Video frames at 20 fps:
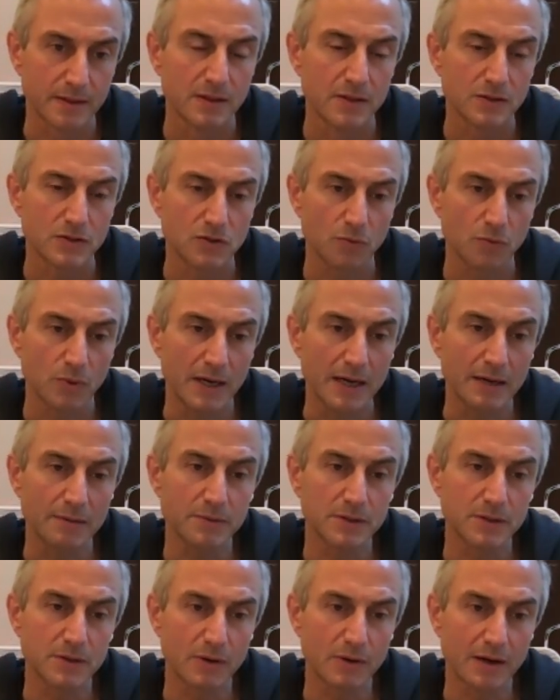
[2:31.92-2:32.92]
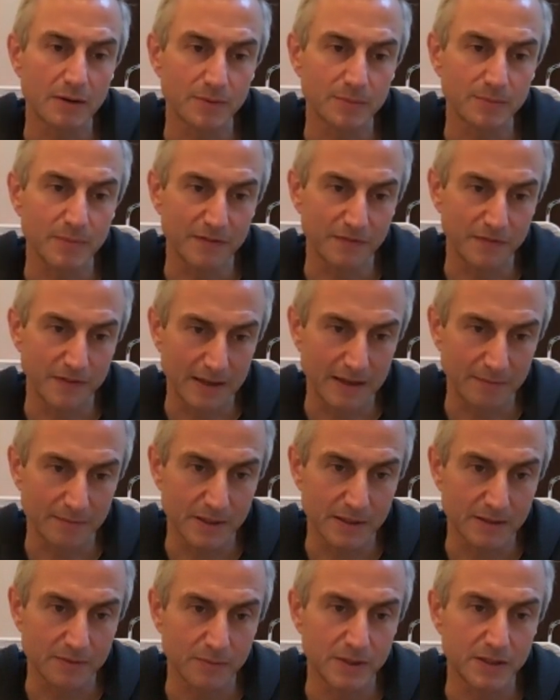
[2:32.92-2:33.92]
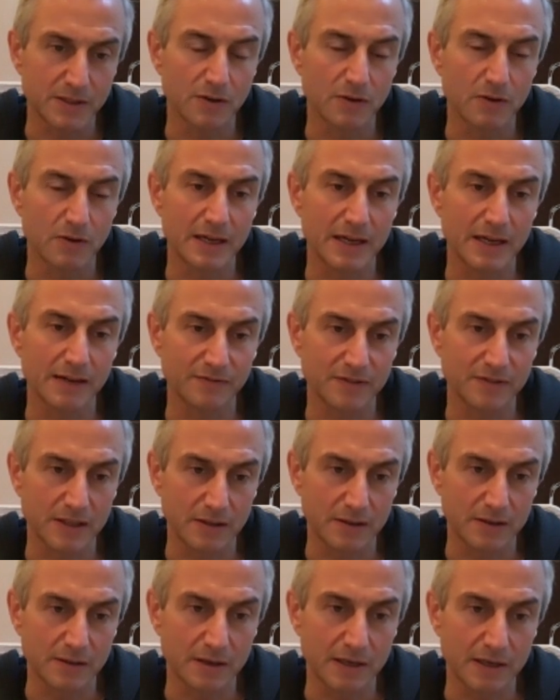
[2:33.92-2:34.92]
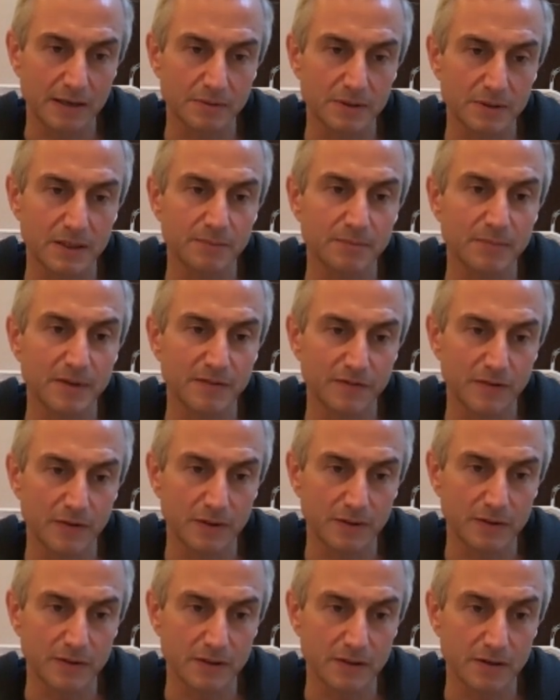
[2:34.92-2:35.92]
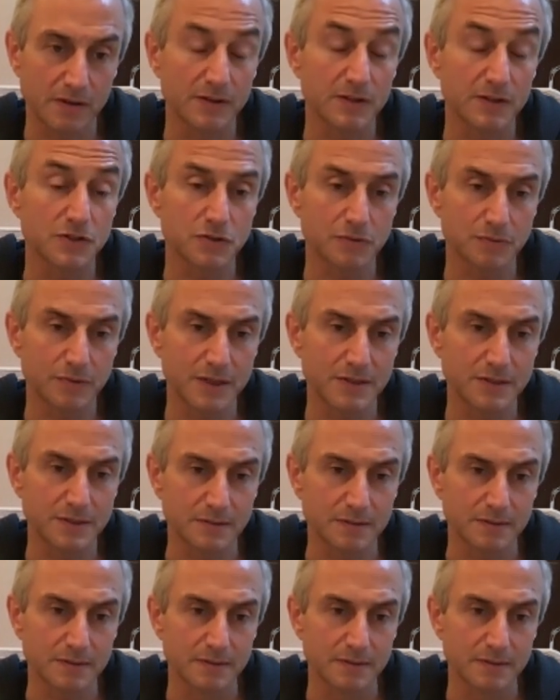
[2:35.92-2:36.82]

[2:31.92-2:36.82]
So when I would go out with my family and we'd go to have dinner, I would leave my phone in the car. And there's a reason.